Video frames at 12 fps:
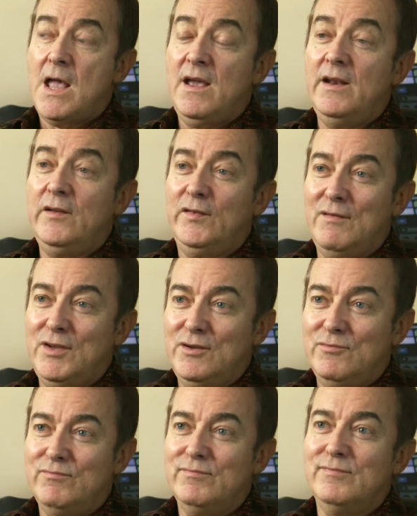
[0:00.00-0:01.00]
87.
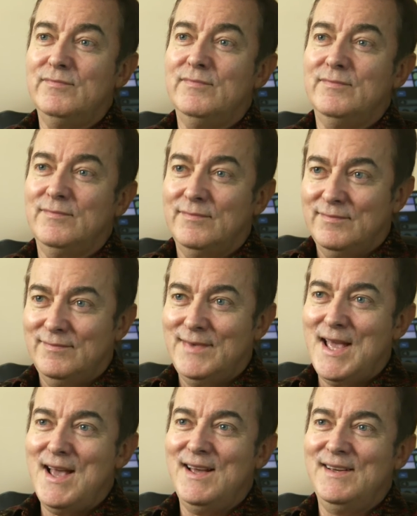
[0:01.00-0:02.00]
Right.
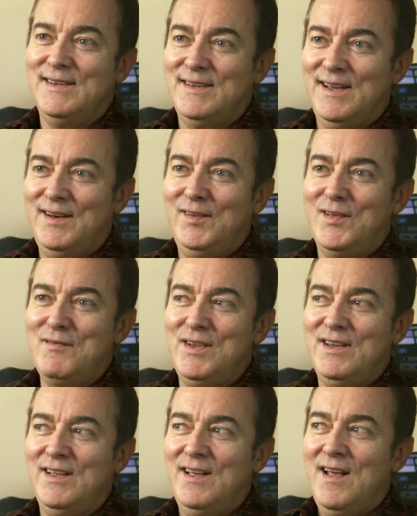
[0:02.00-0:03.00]
Yeah, 87.
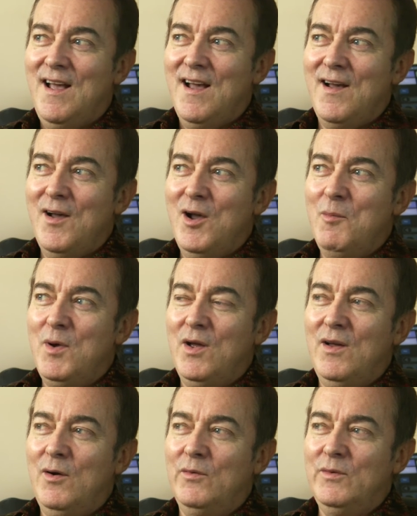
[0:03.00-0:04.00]
Um,
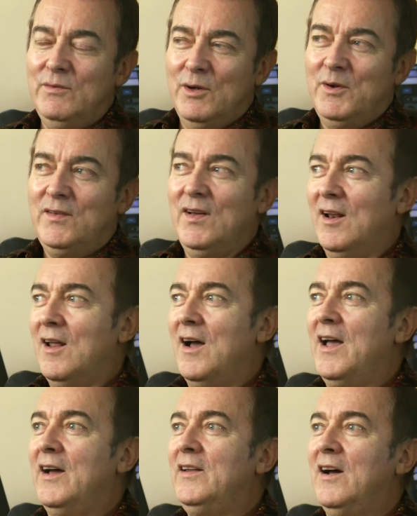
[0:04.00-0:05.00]
no, I tell a
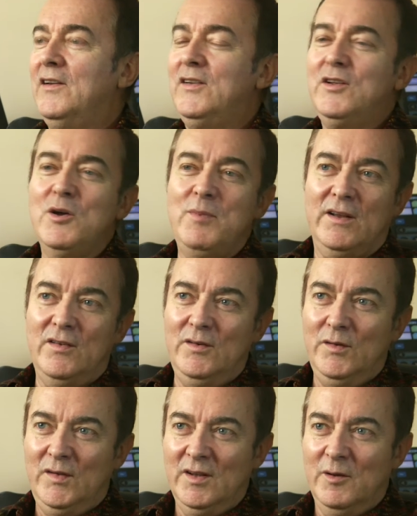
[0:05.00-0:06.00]
lie. I, I did go back to
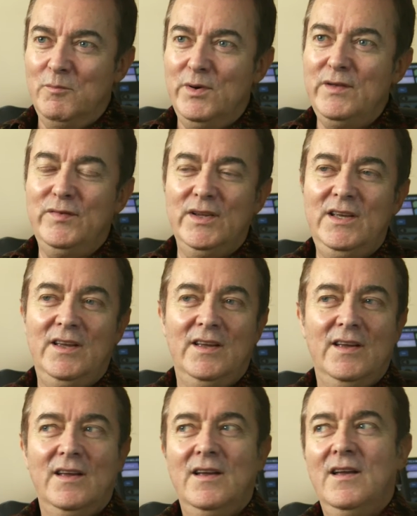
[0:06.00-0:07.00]
New Zealand briefly,
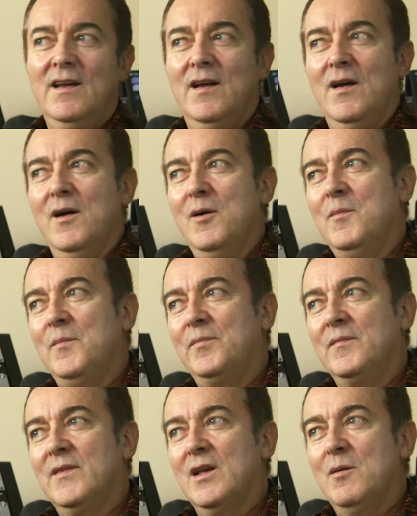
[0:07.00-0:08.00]
um,
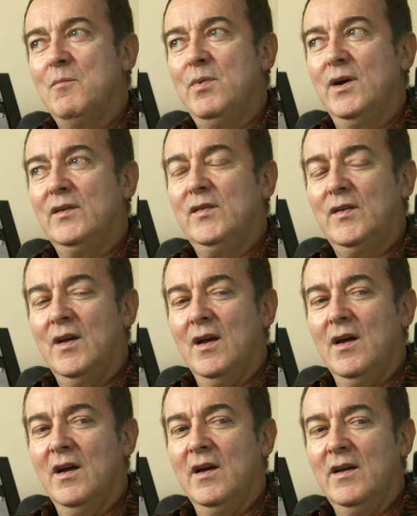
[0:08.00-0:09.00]
but
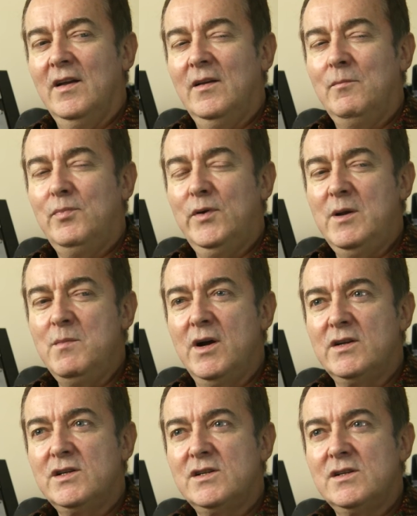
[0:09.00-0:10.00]
uh, pretty
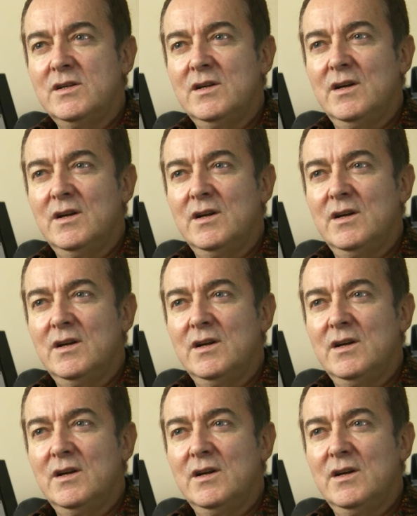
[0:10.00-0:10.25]
much